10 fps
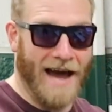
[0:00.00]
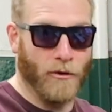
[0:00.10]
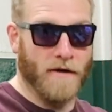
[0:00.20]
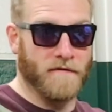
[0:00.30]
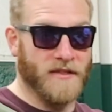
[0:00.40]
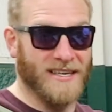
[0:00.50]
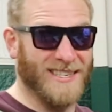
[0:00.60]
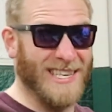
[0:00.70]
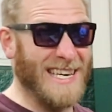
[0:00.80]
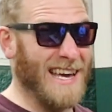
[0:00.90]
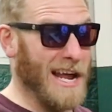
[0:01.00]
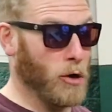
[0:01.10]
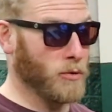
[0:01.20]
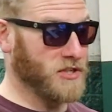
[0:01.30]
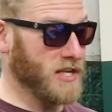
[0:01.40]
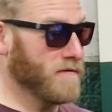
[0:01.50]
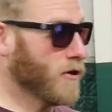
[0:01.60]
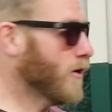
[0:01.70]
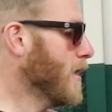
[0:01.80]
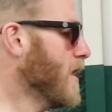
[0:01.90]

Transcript: out of this E&L receiver.